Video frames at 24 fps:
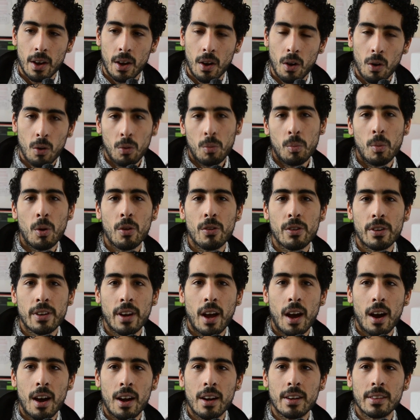all modern
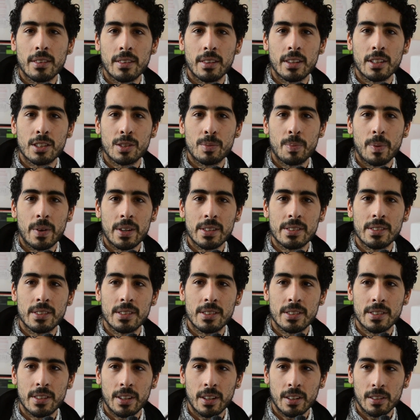art express
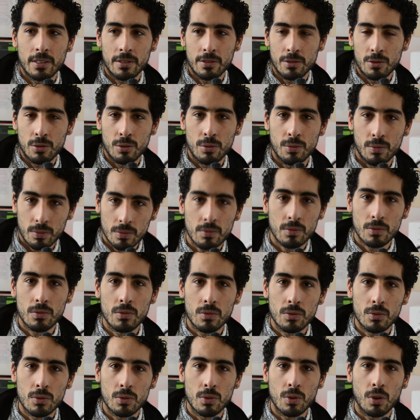itself
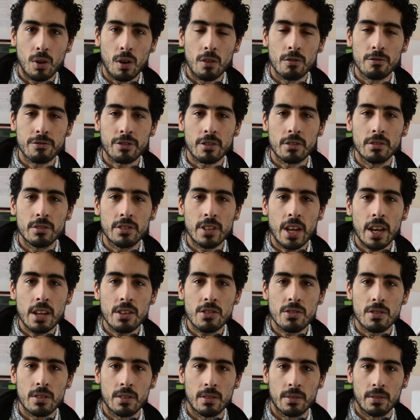through
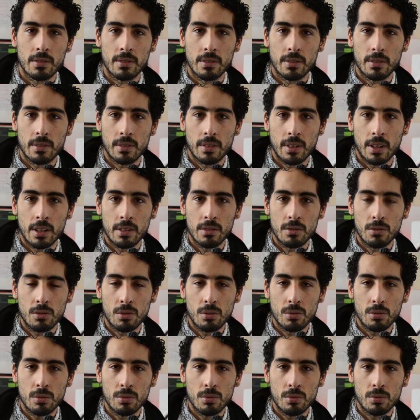confrontation and
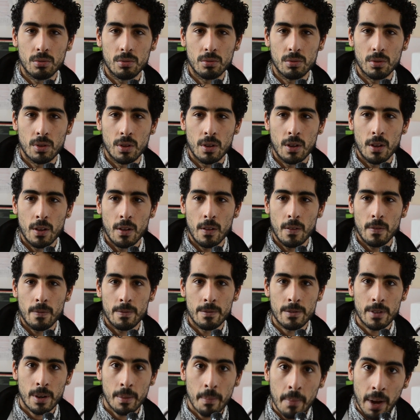through
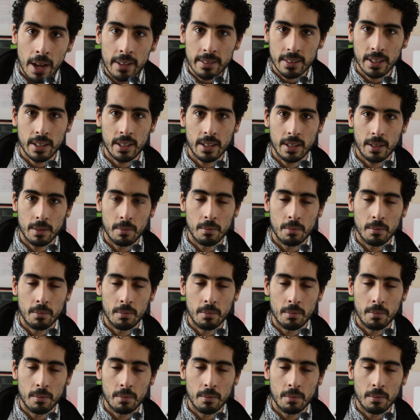dramatic